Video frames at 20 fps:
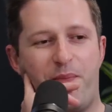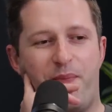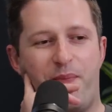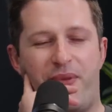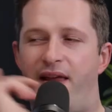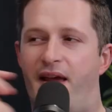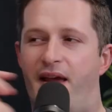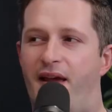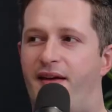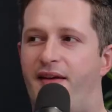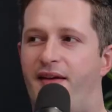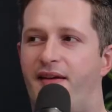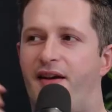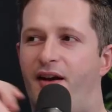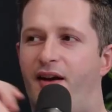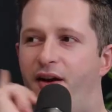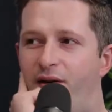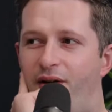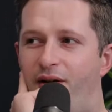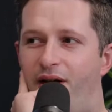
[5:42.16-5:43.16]
But then,
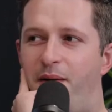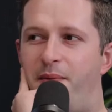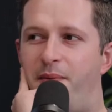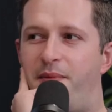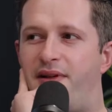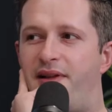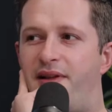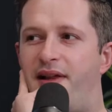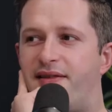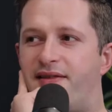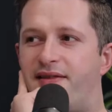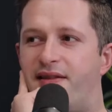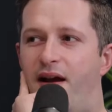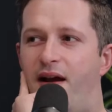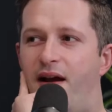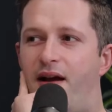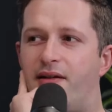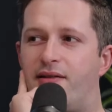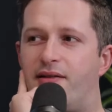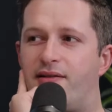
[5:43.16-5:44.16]
I opened it last
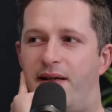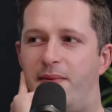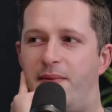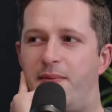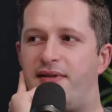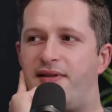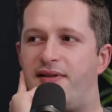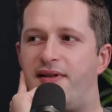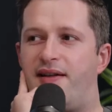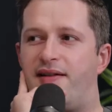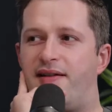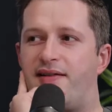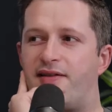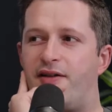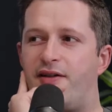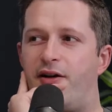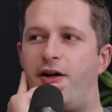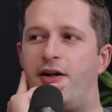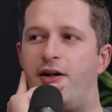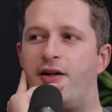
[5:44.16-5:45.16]
night seamlessly,
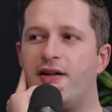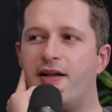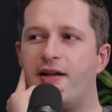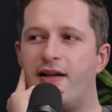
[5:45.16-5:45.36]
so